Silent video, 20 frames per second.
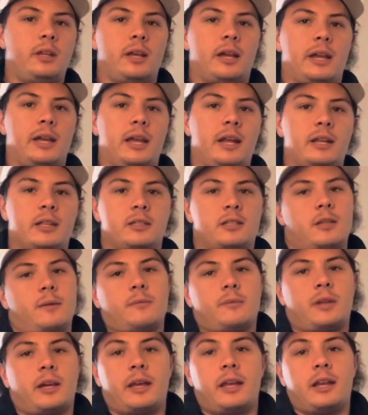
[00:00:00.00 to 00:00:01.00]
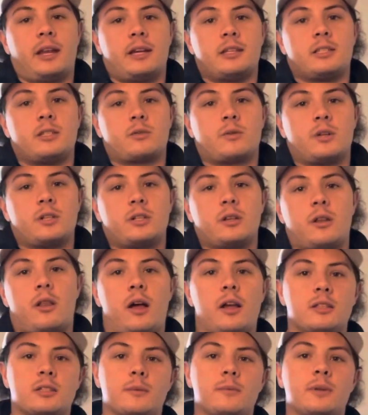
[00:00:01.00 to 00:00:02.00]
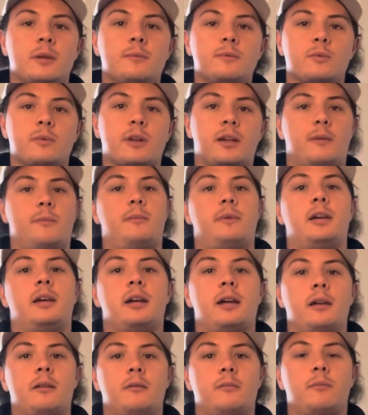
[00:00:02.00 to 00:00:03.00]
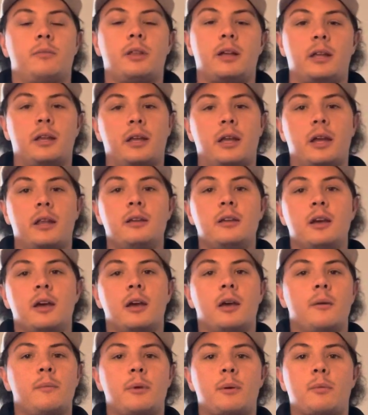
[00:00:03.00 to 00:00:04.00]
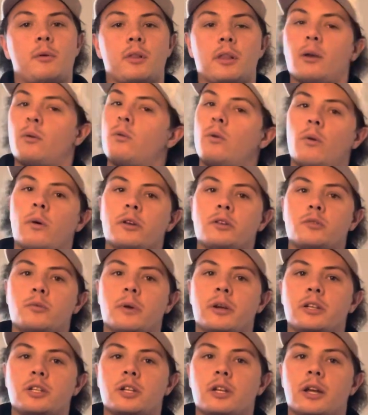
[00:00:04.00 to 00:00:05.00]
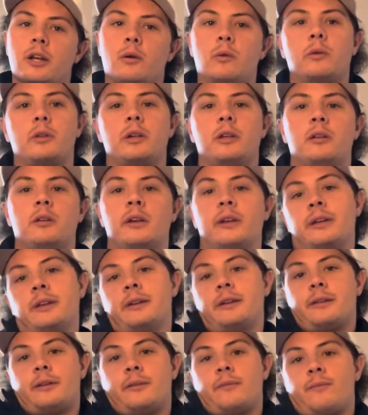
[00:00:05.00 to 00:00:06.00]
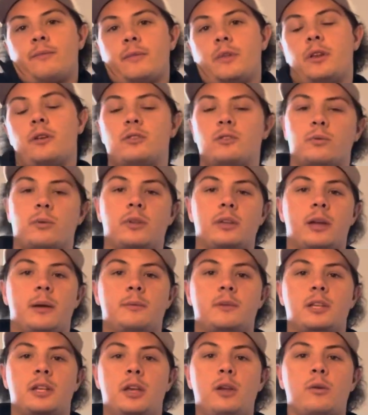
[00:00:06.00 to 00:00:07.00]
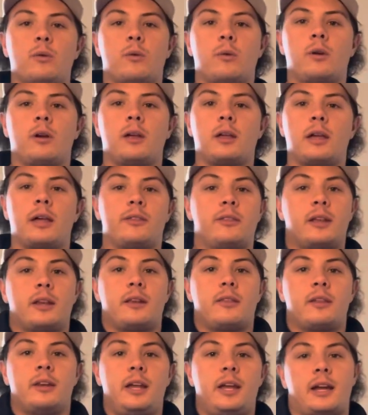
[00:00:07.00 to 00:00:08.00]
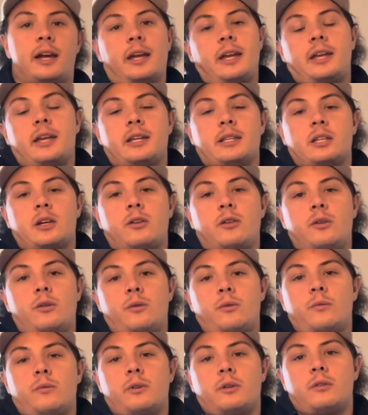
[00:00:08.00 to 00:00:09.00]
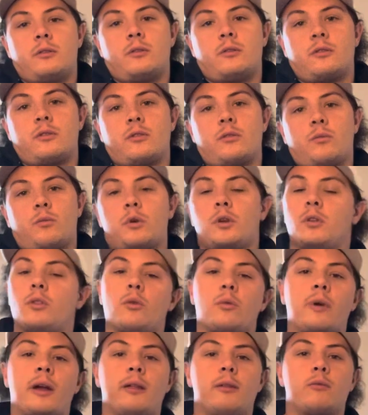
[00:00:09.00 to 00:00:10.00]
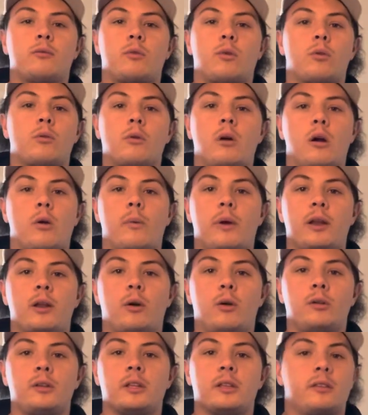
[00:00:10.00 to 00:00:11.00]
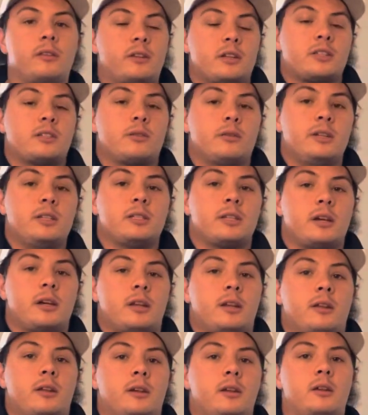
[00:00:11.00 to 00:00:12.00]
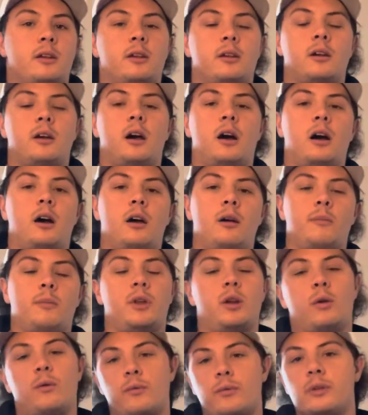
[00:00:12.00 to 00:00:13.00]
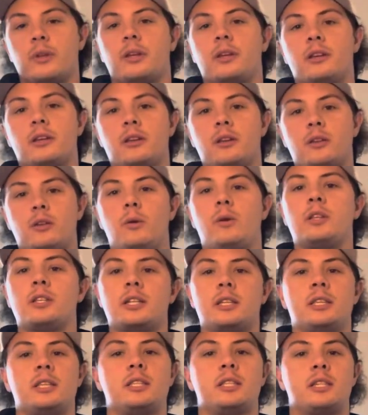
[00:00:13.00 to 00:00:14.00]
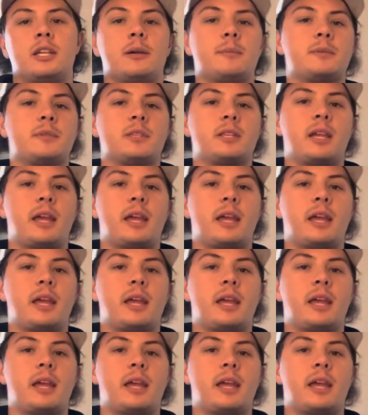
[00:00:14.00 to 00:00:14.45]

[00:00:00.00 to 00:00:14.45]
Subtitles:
I get it. I get asked this question a lot sometimes when I'm at Play It Again. People are like, well, which way should I hold it? And it's really up to you. At the end of the day, I can't tell you what the right or wrong way to hold it, because there is none. But hopefully you can take these tips